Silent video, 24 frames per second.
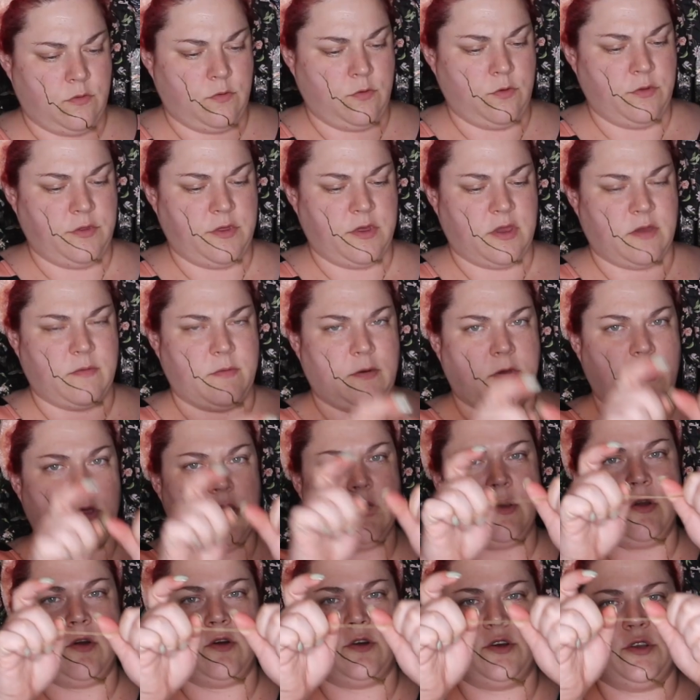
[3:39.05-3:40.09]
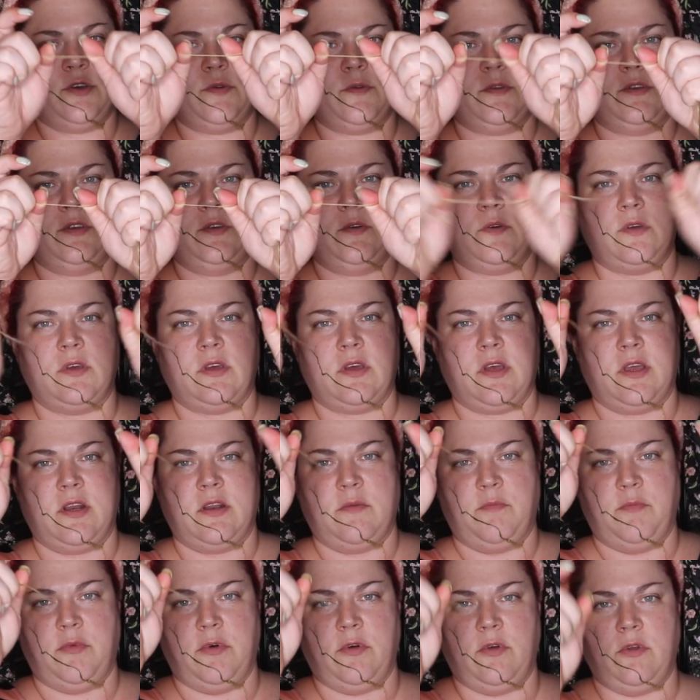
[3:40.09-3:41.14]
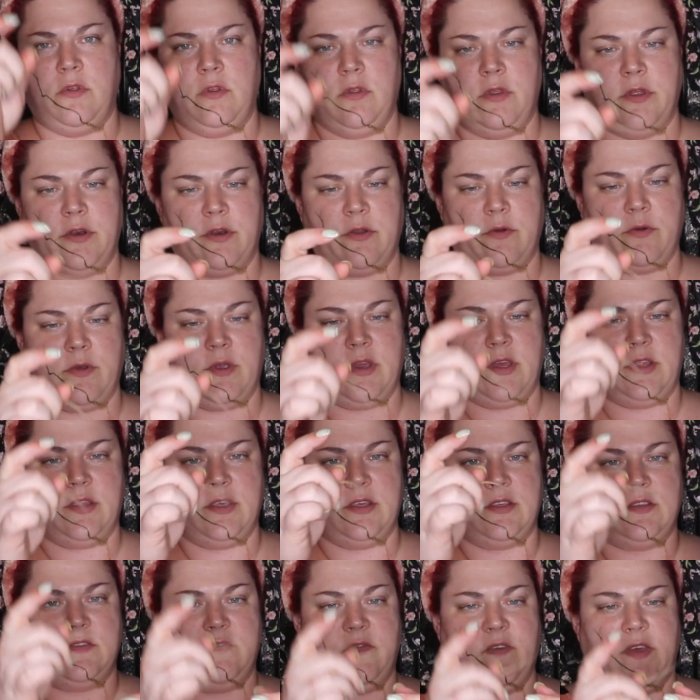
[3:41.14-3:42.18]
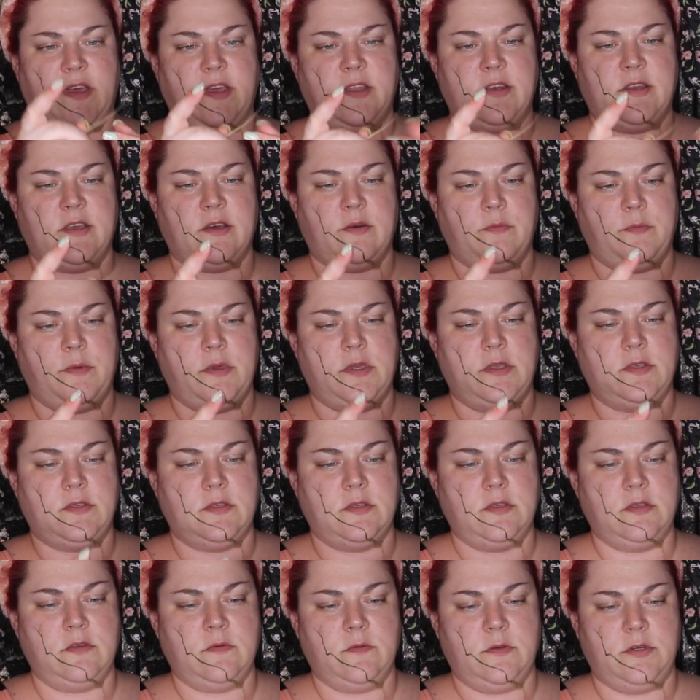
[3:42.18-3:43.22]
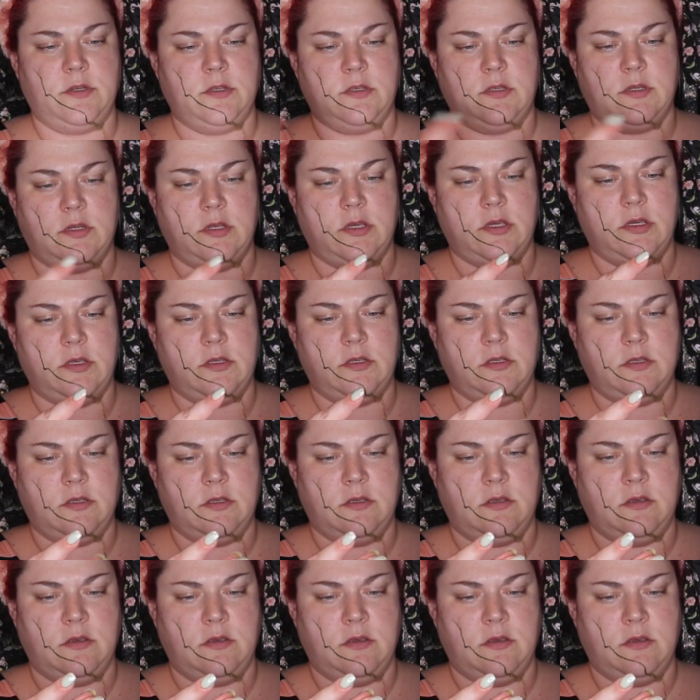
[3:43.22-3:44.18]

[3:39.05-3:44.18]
Cool thing about yarn too is you can kind of pull and create these fanned out pieces, which is nice.